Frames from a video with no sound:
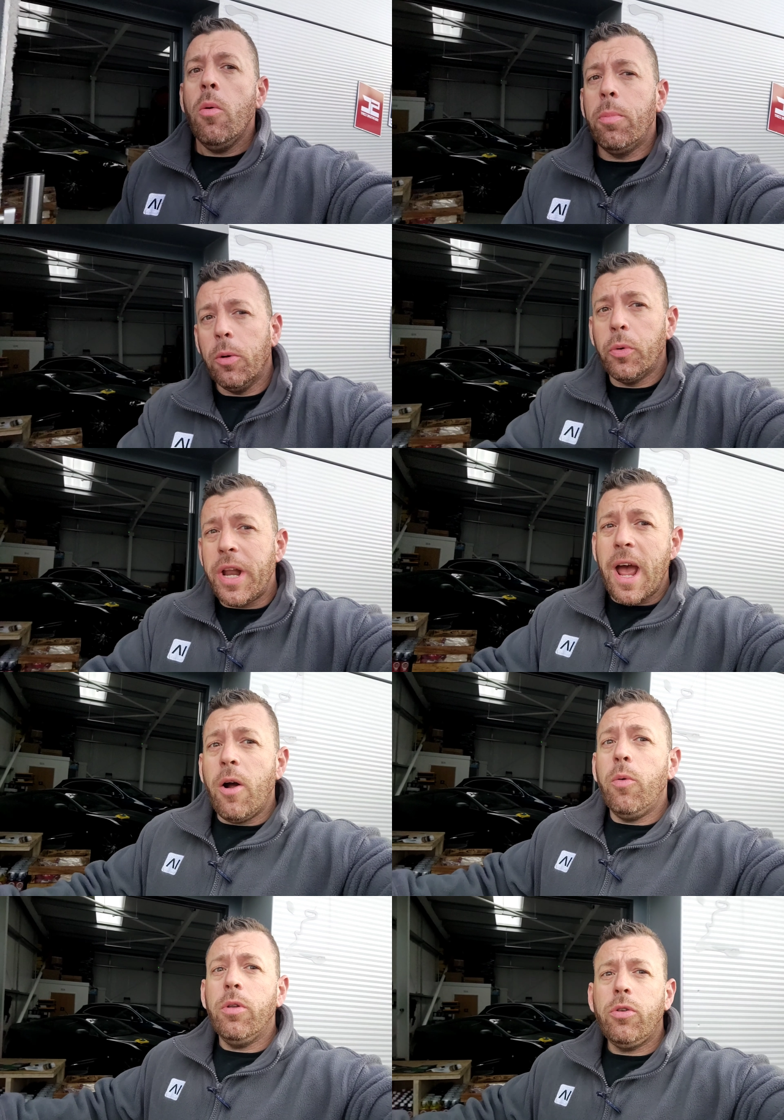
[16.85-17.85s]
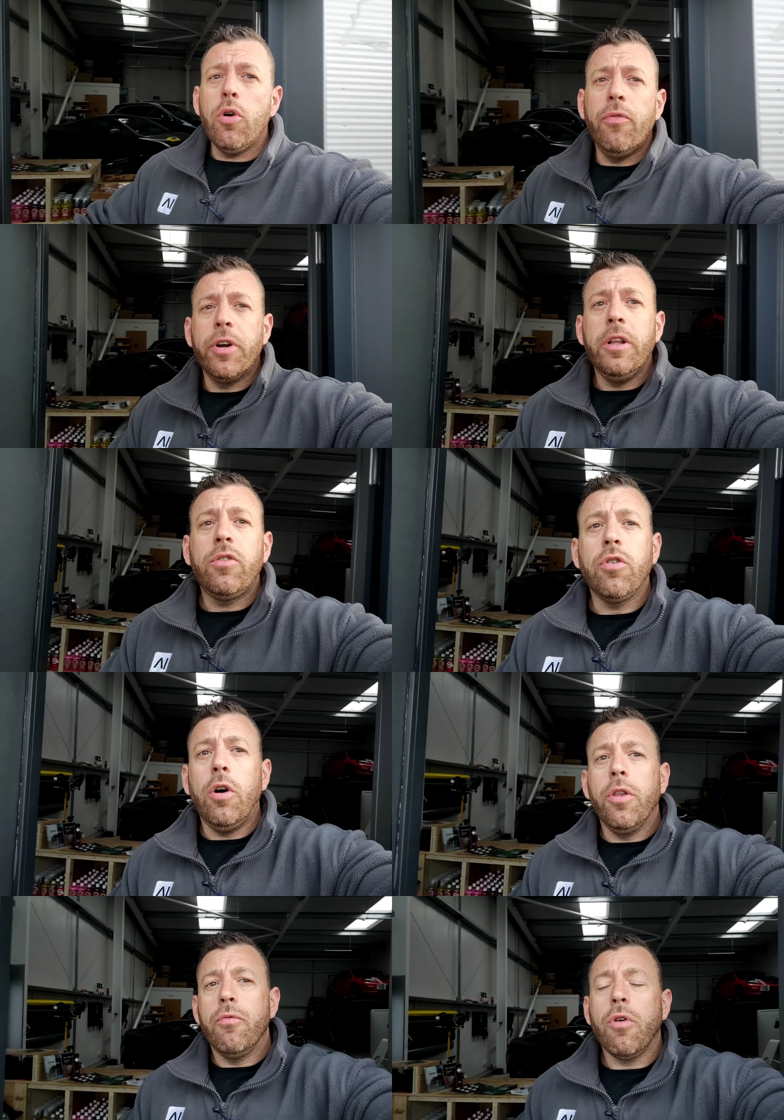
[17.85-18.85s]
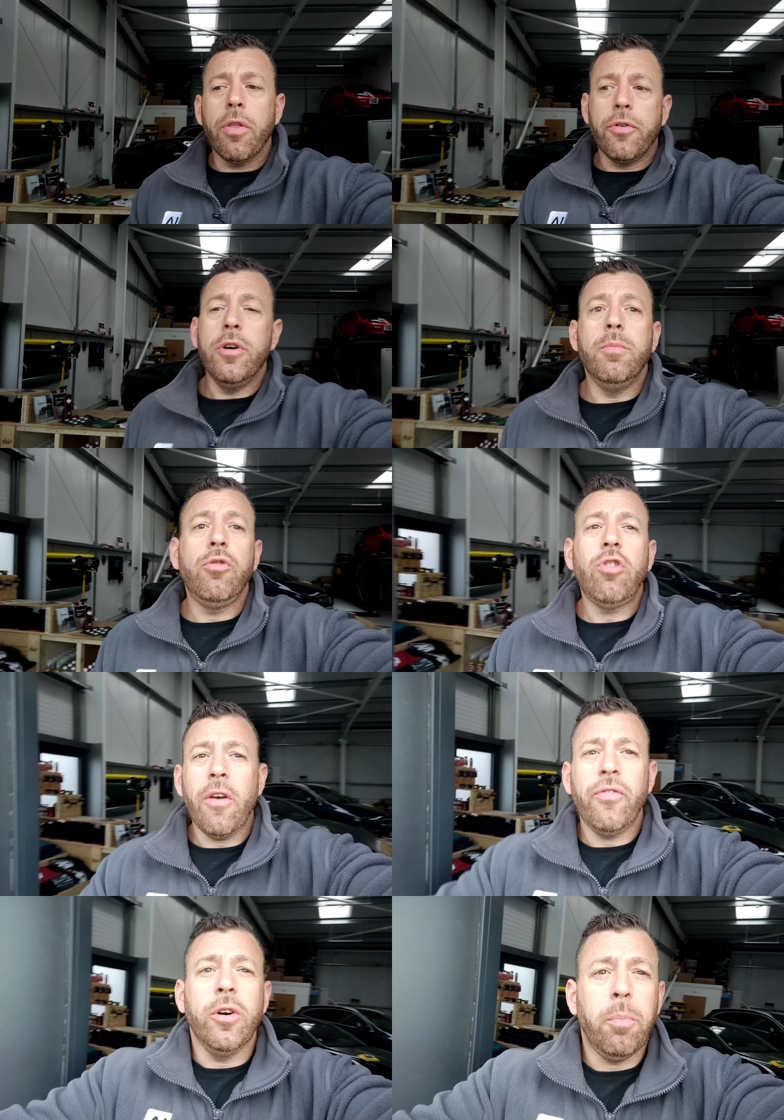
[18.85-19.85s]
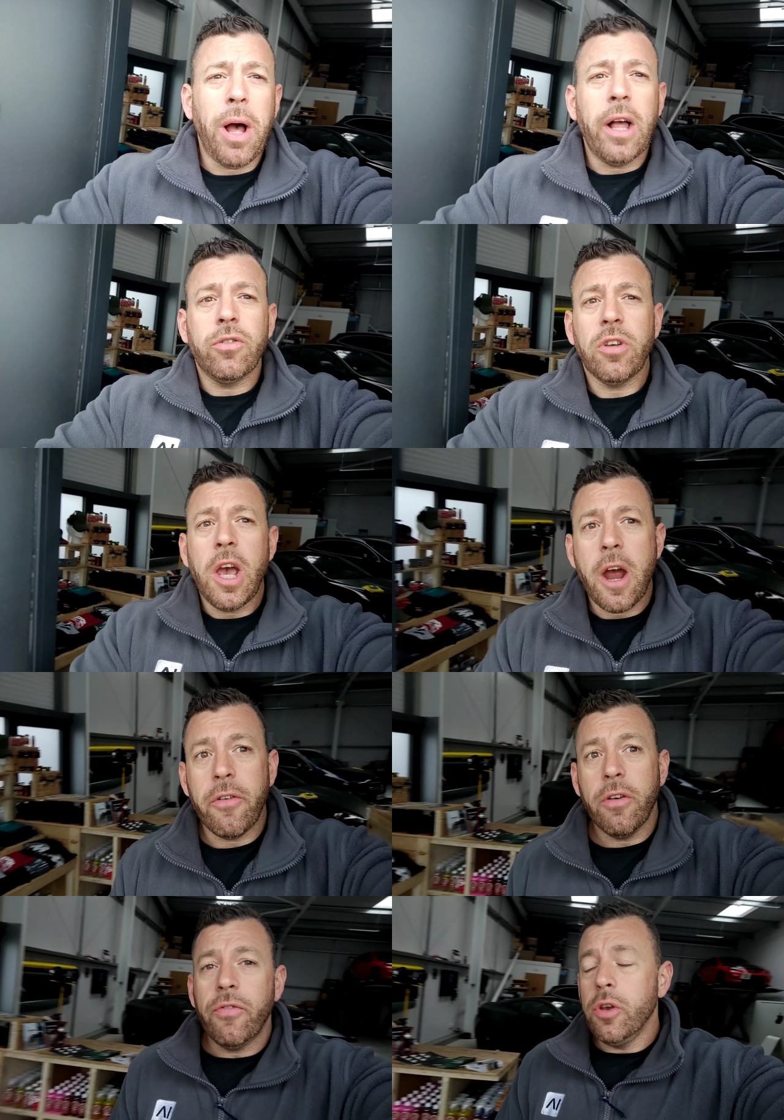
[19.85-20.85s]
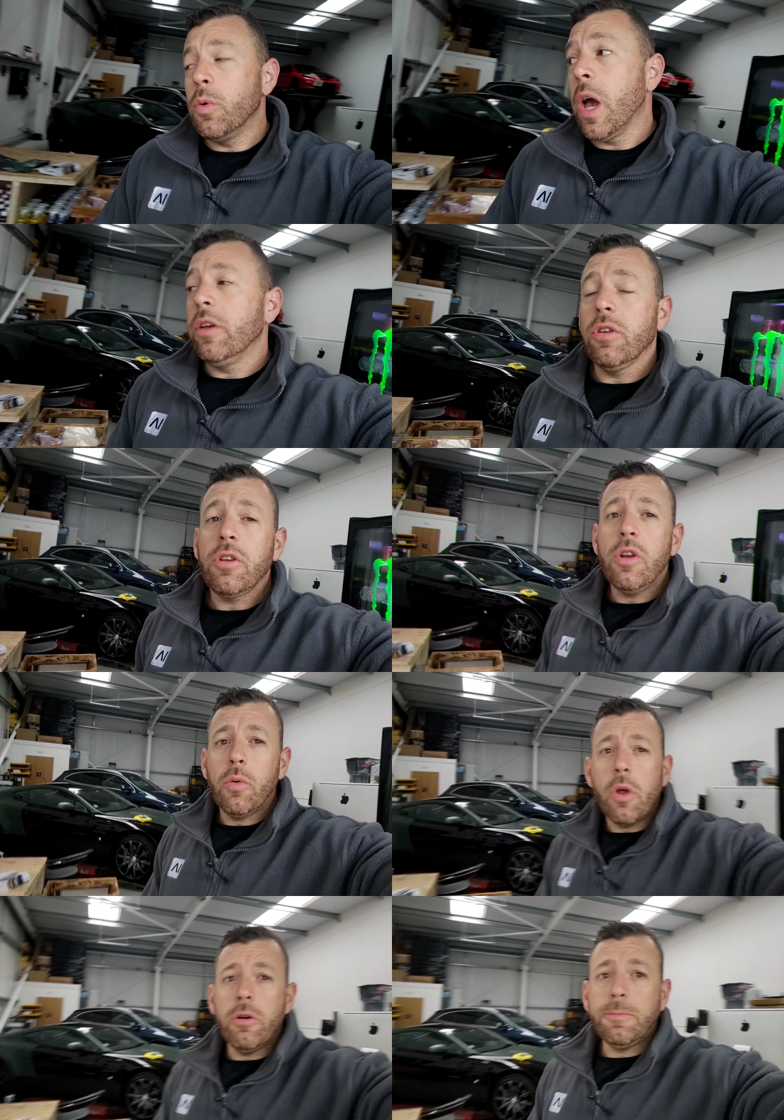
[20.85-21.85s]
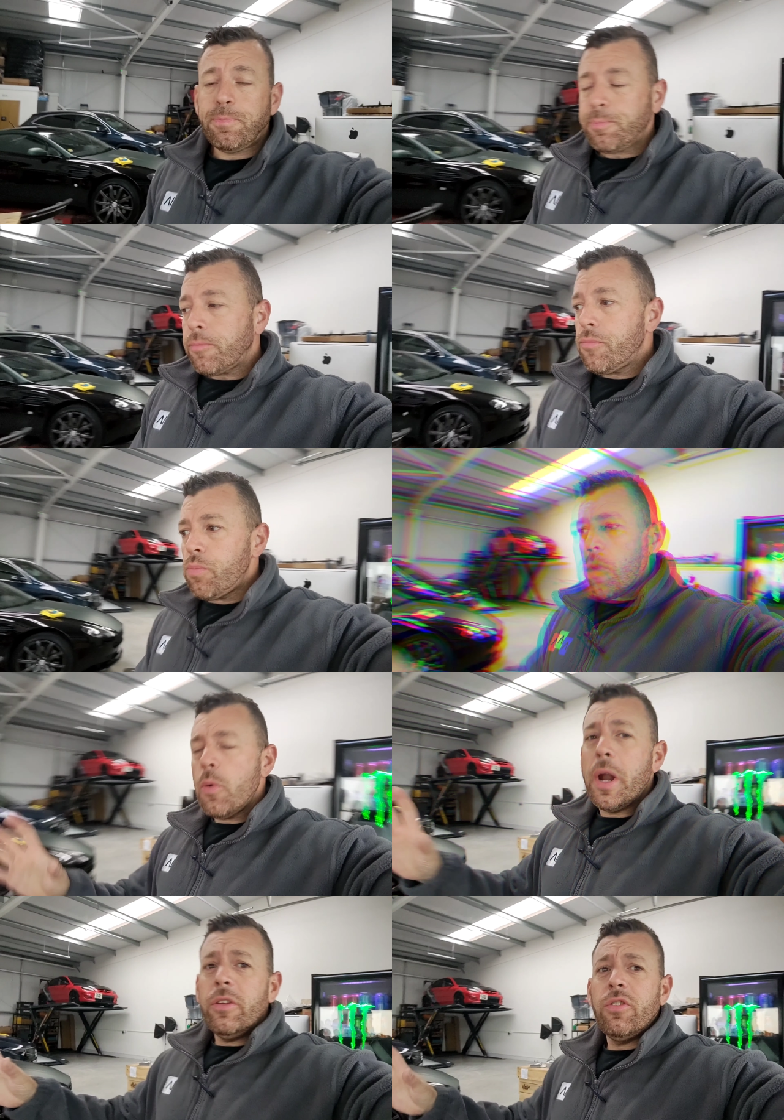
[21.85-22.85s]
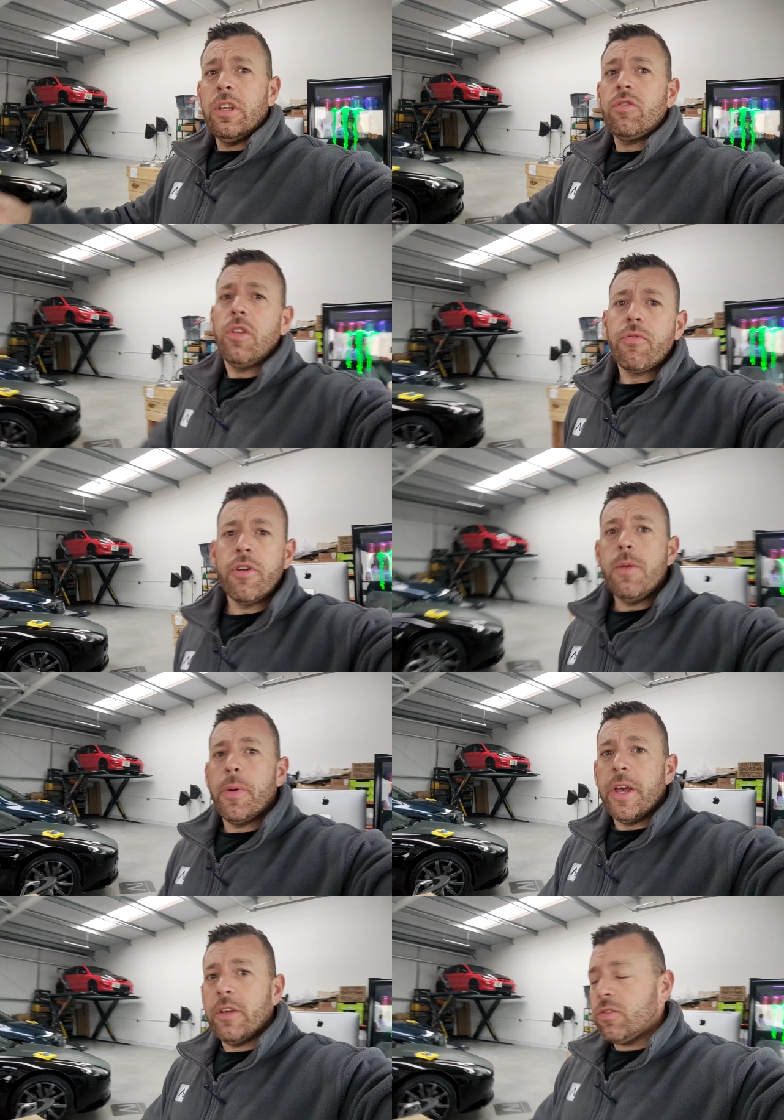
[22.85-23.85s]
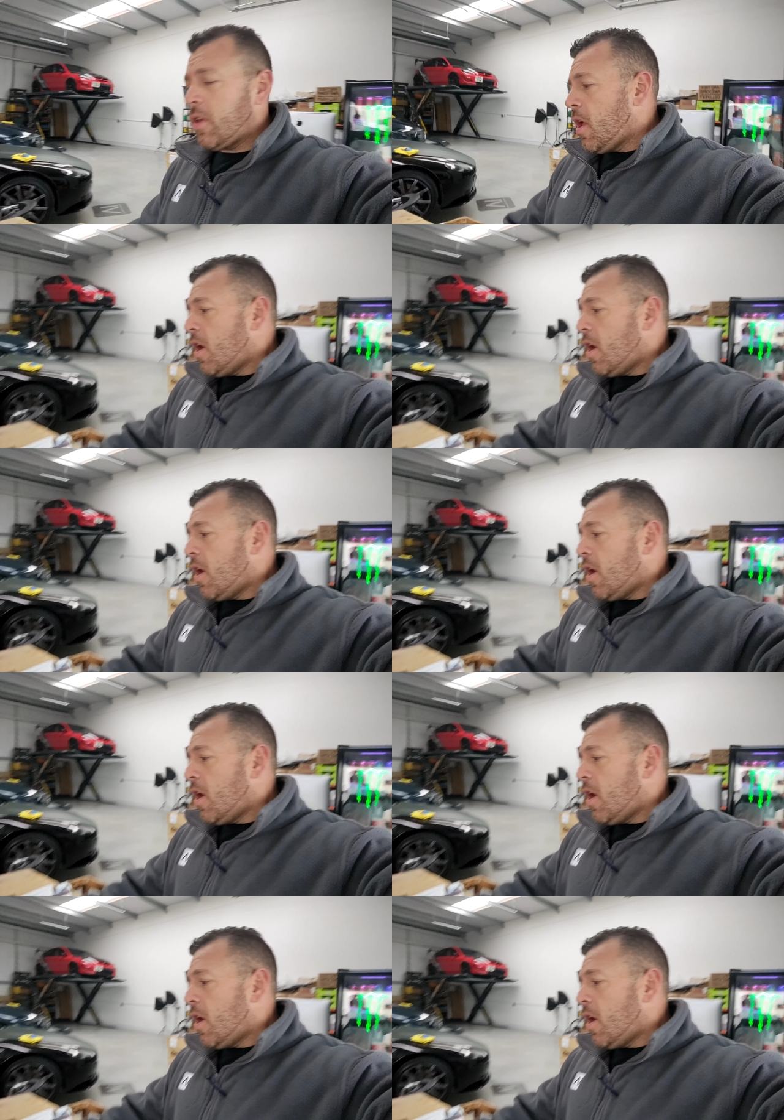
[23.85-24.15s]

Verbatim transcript: but we're now covering sort of the Rotherham, Sheffield, Barnsley area for you guys that didn't know. We're S63 based,